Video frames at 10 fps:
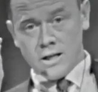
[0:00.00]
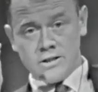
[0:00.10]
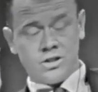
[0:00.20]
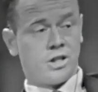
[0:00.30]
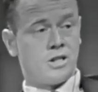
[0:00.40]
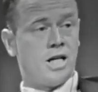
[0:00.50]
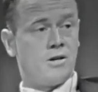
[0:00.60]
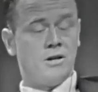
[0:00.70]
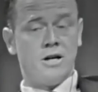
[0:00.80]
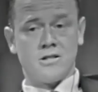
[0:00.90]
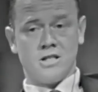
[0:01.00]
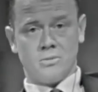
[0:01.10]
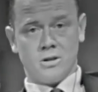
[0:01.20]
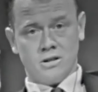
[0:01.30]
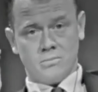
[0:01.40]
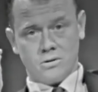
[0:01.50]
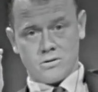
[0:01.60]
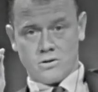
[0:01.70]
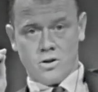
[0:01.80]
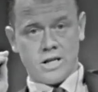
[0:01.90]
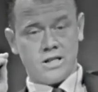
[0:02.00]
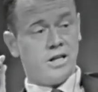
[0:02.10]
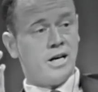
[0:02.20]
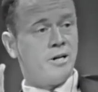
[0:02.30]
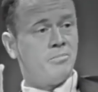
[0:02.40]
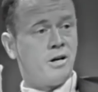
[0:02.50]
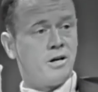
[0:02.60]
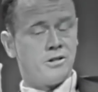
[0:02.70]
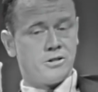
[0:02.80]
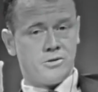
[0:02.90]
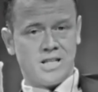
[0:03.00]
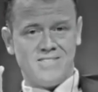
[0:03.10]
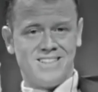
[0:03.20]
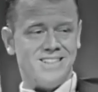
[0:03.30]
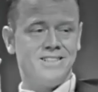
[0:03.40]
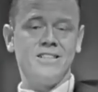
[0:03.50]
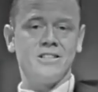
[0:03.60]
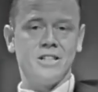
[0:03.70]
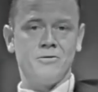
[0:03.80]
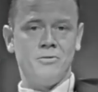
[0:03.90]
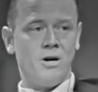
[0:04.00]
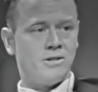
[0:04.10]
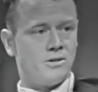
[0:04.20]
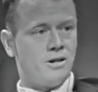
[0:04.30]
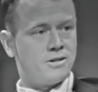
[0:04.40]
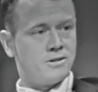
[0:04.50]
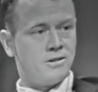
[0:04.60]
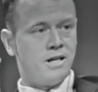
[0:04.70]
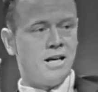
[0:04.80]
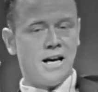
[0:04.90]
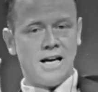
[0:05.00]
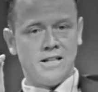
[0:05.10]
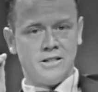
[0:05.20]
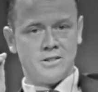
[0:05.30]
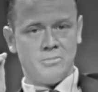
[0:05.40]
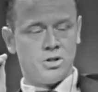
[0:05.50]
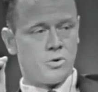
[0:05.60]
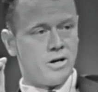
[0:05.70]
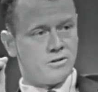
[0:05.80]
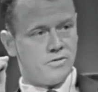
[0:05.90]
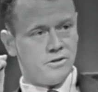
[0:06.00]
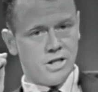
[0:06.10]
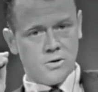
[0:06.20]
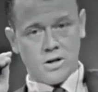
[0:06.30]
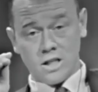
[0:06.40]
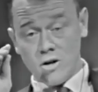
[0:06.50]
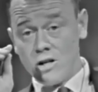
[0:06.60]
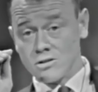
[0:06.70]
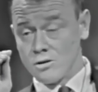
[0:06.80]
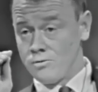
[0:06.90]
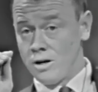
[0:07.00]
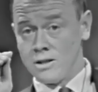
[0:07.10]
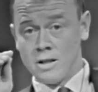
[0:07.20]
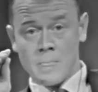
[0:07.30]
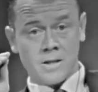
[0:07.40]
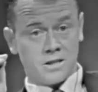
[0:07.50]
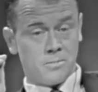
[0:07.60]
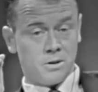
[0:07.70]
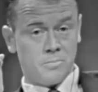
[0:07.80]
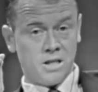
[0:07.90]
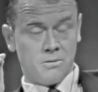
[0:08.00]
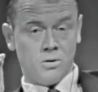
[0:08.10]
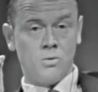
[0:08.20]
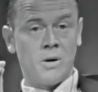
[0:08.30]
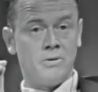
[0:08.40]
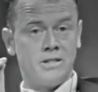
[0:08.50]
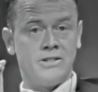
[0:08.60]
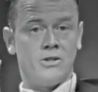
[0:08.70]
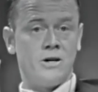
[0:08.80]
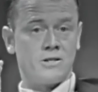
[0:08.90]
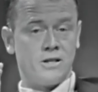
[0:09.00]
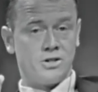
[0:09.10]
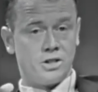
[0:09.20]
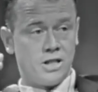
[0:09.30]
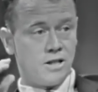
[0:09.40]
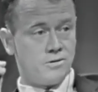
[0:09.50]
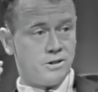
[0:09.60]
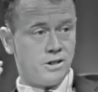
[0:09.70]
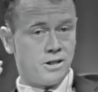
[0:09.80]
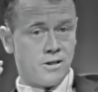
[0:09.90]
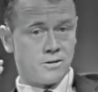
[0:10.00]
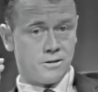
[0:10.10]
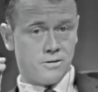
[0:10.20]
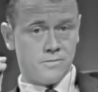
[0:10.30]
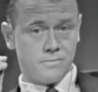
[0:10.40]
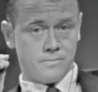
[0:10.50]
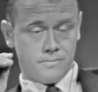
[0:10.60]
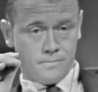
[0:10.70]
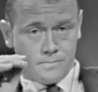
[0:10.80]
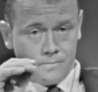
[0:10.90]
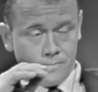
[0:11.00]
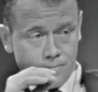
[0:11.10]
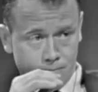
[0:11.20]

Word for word: in Chicago, a large number of liberals located in the Hyde Park district have consistently fought Dawson and his betrayals of the Negro, and they've also fought some of the people who represent Dawson on the Chicago City Council. The only Negro